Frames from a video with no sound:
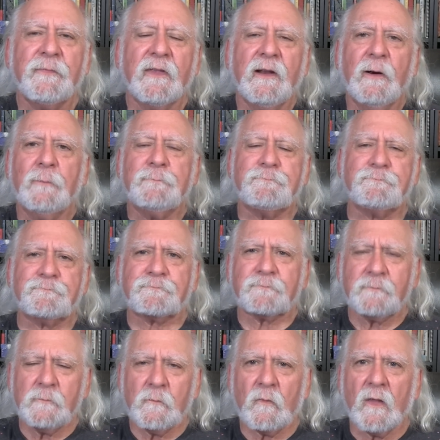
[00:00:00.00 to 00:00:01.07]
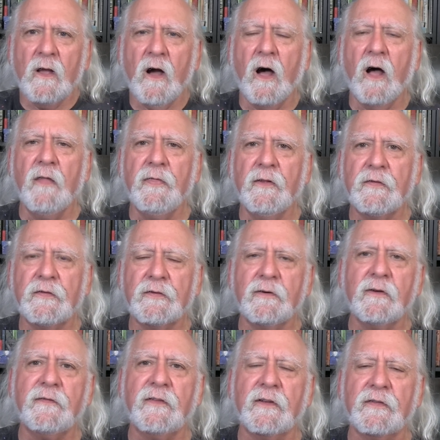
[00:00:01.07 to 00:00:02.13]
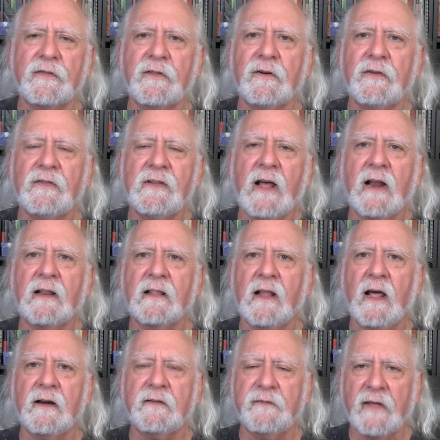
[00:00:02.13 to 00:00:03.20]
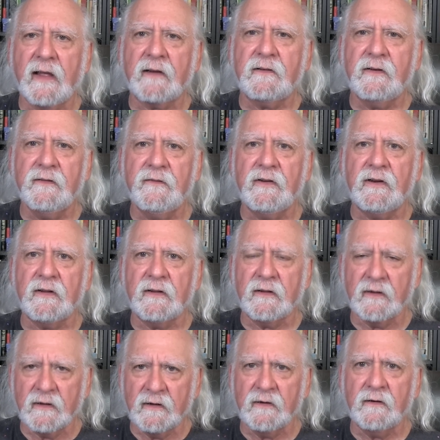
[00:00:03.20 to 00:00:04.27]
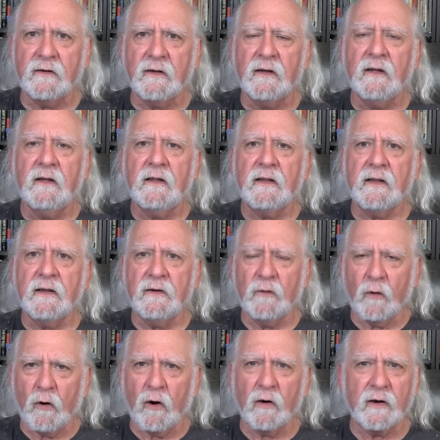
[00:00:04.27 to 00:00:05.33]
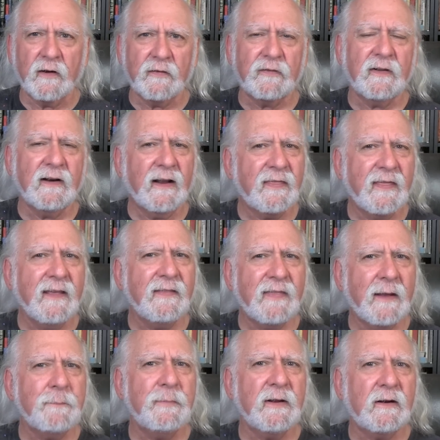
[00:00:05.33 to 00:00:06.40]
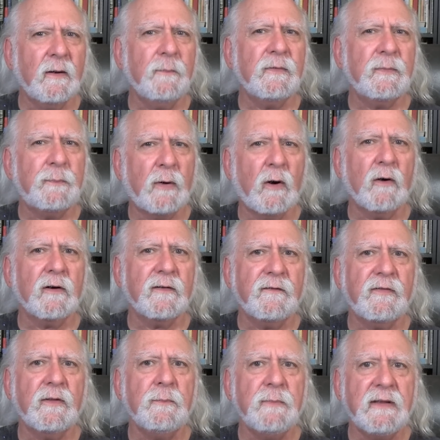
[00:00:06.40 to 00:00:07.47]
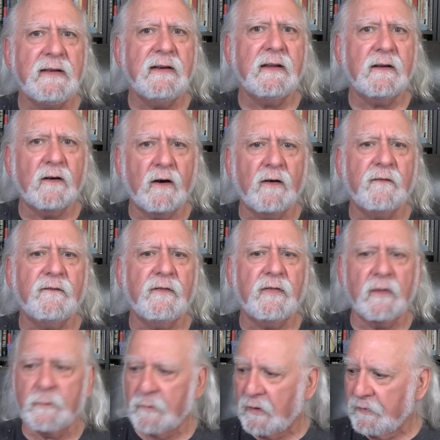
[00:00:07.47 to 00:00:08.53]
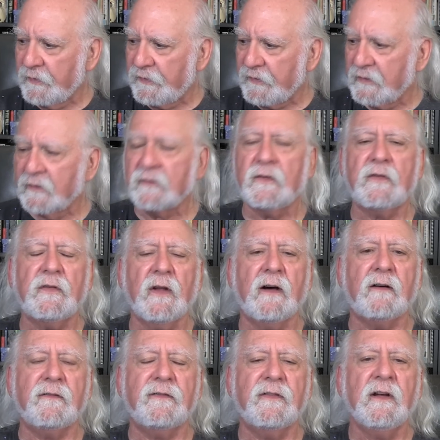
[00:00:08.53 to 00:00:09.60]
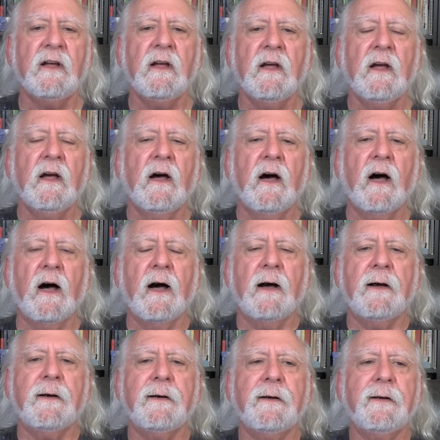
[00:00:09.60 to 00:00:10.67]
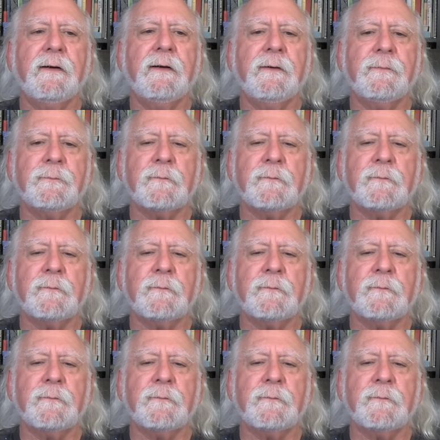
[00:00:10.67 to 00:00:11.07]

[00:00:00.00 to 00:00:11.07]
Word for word: You know, on the surface, there's not a lot of activity in in August, and I think that becomes part of the meaning of the month itself. Uh,